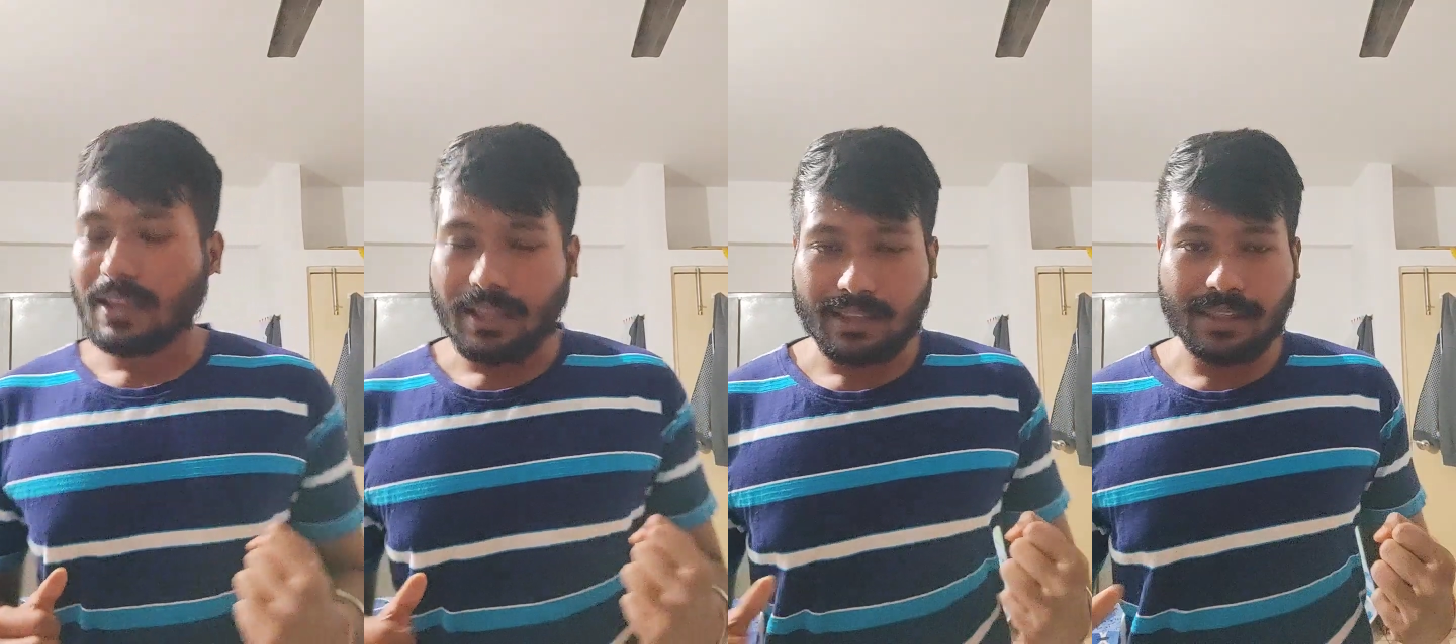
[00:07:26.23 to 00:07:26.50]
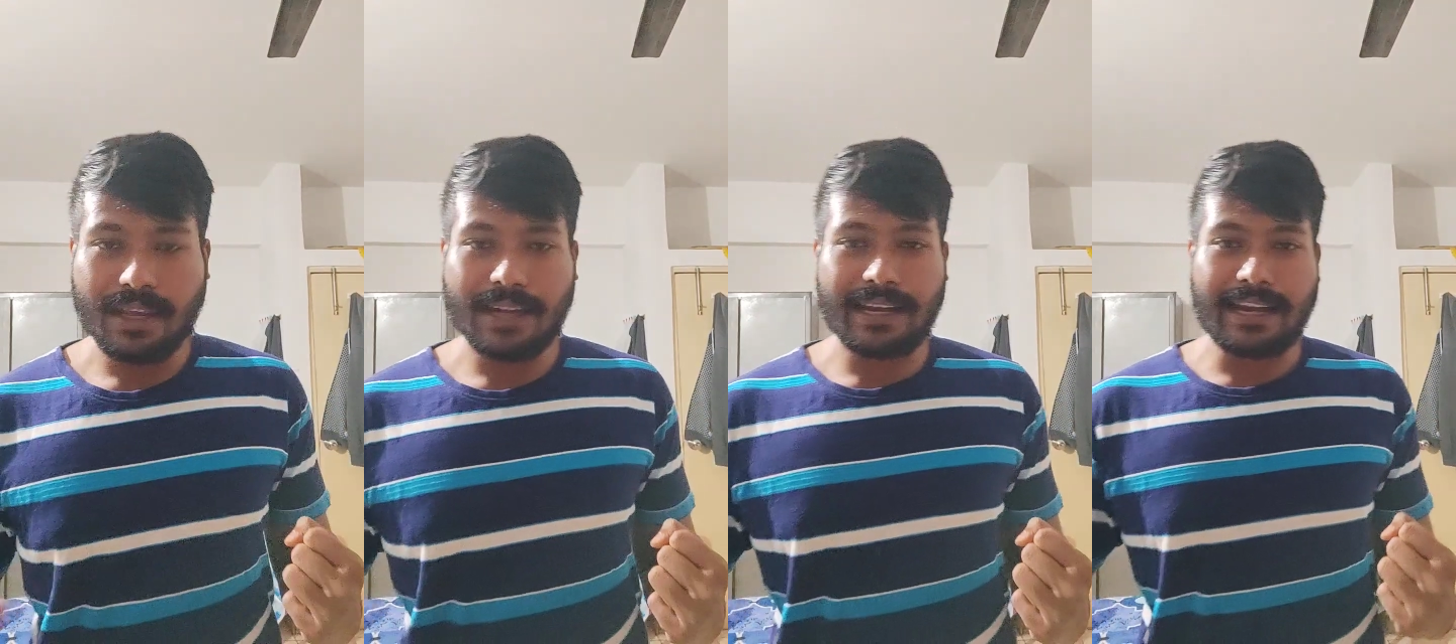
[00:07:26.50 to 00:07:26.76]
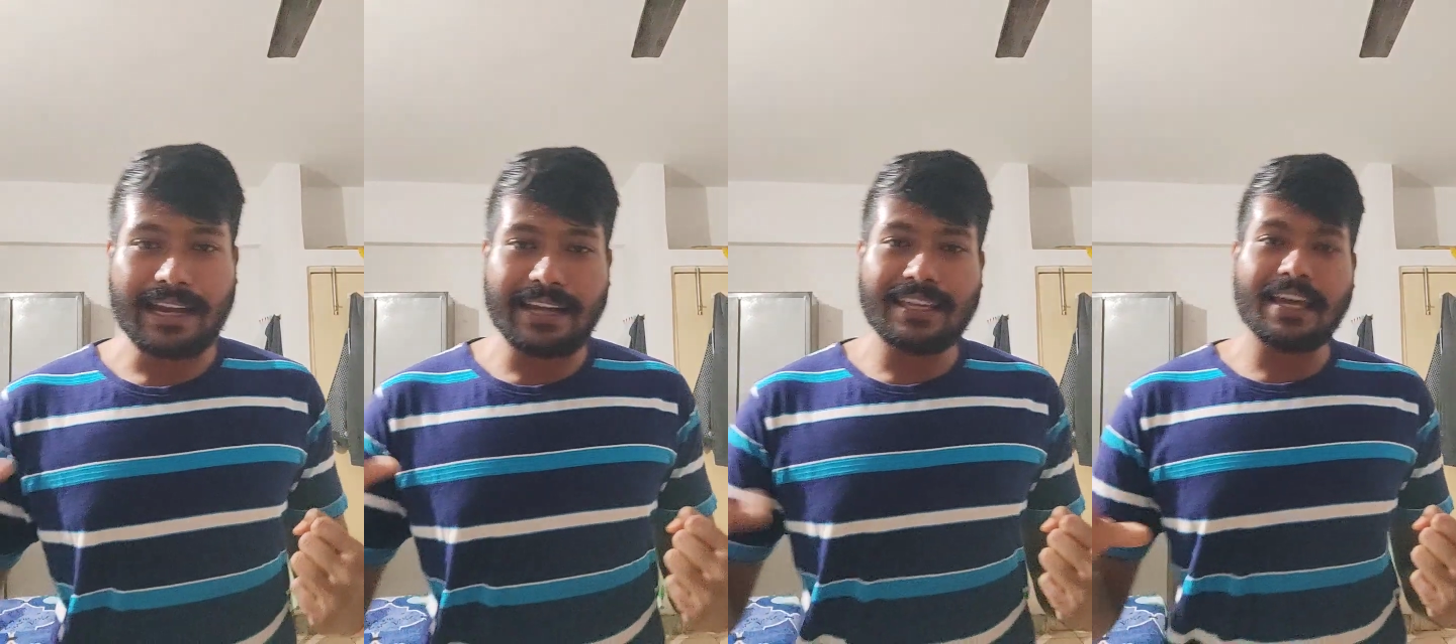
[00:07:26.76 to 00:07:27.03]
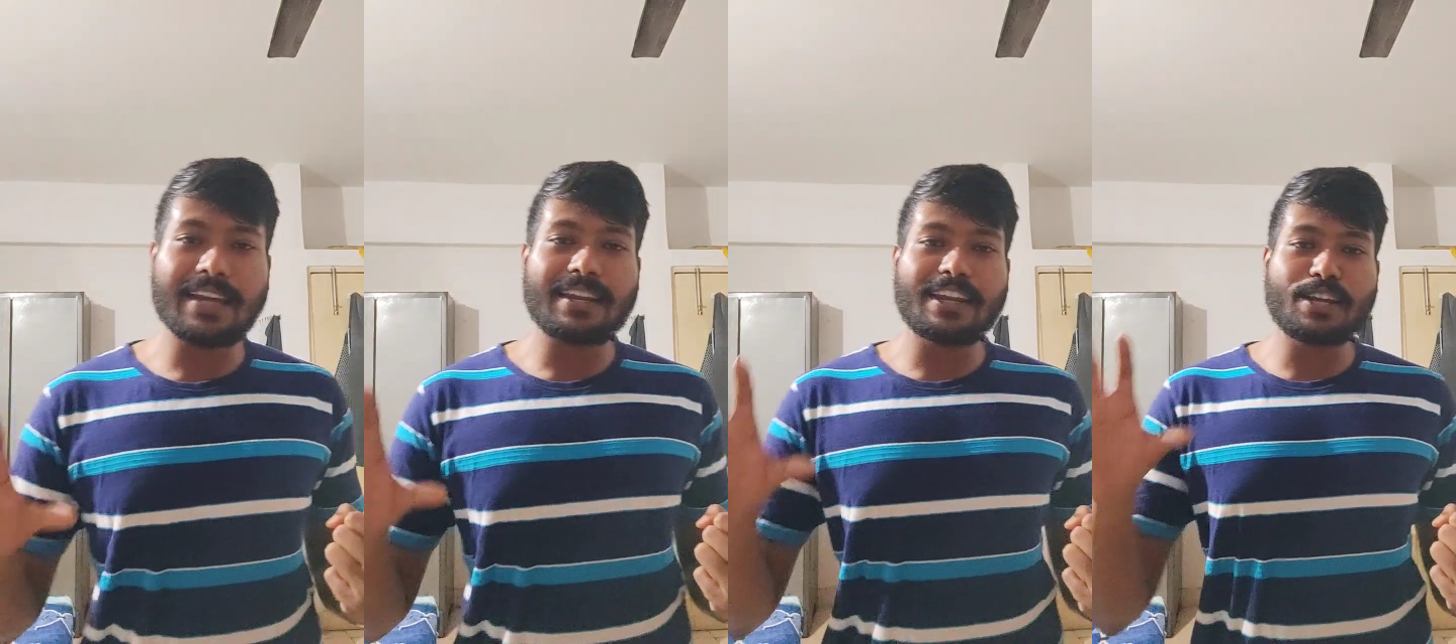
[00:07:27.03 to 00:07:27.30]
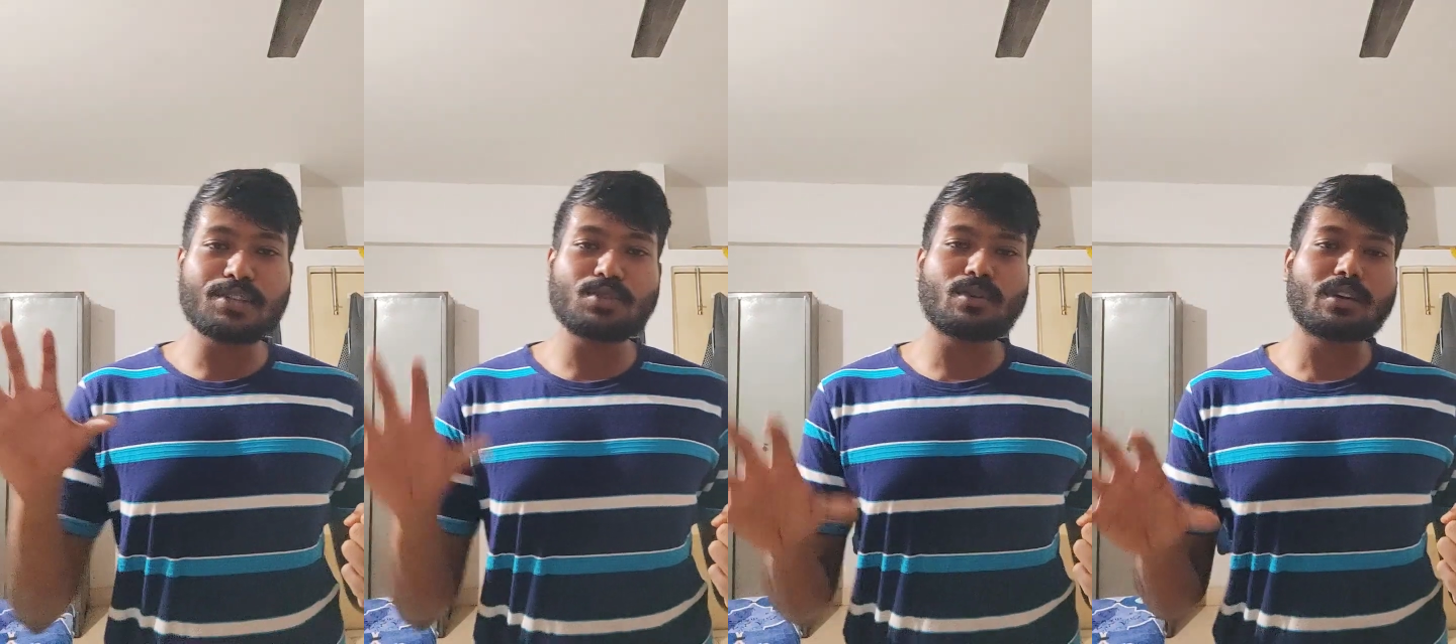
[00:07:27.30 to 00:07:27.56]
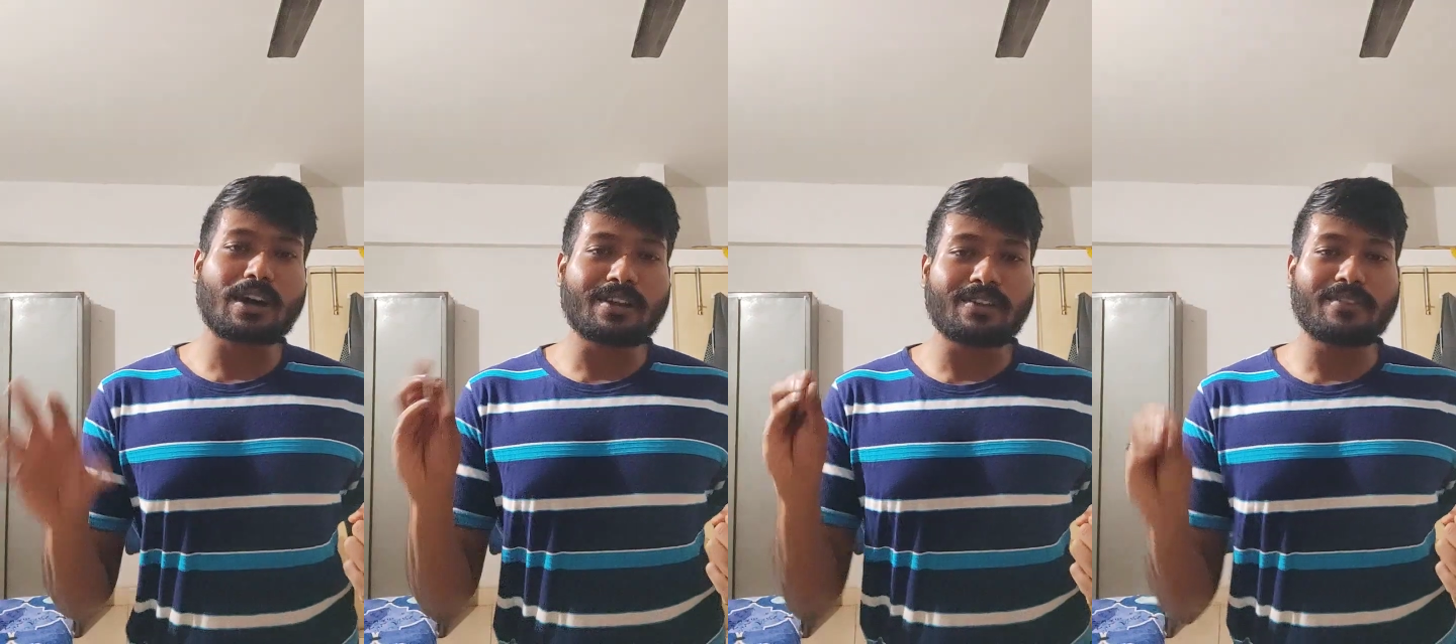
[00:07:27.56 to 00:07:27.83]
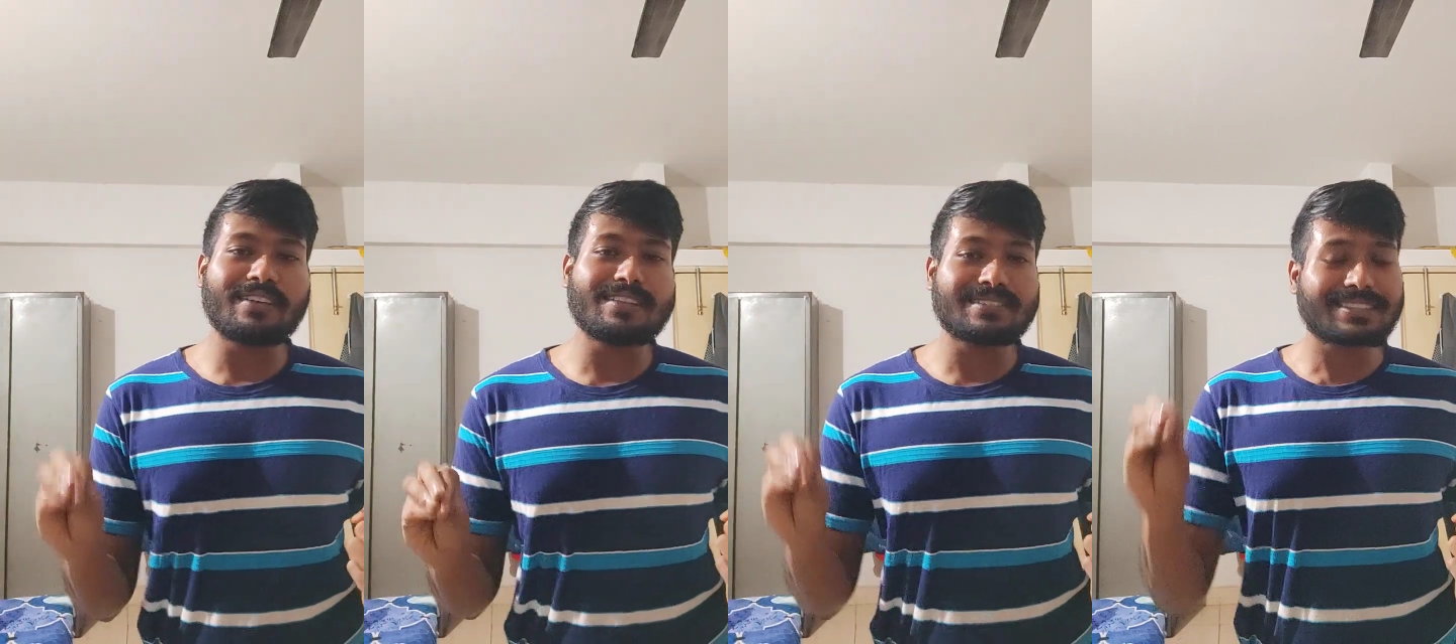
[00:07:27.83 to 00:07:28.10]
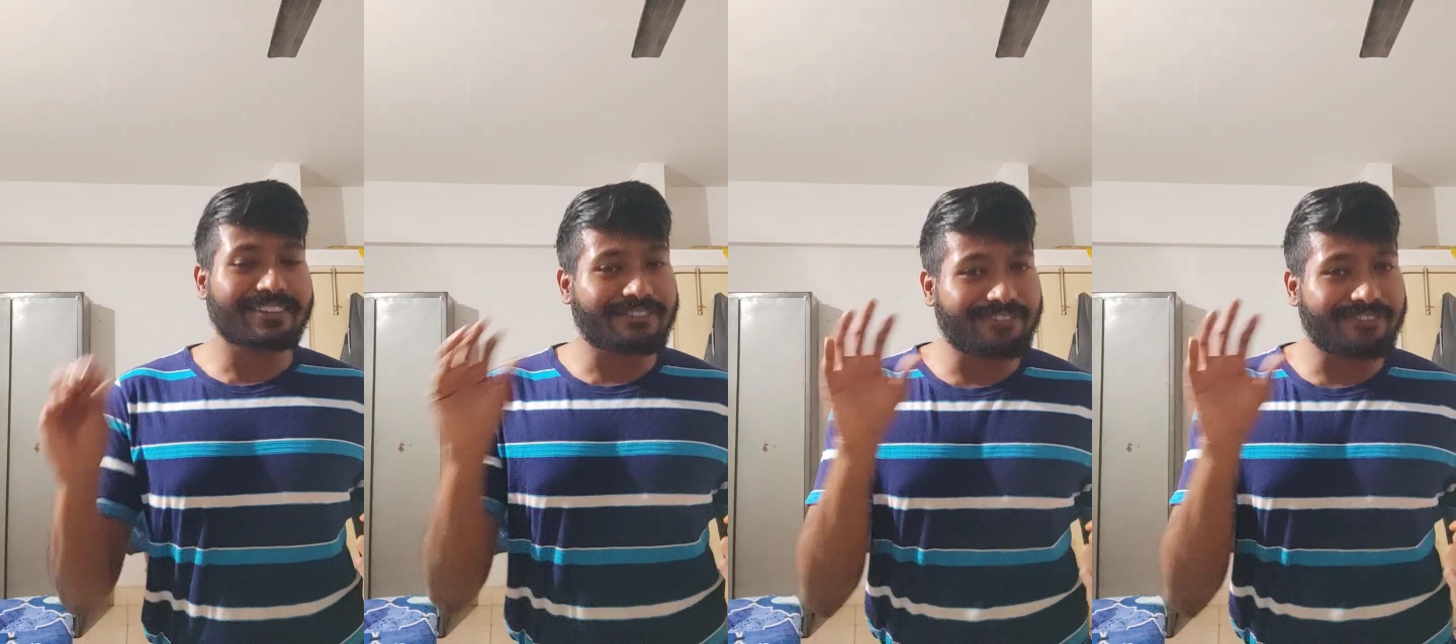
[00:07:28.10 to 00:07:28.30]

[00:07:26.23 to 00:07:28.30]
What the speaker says: that India needs to convince the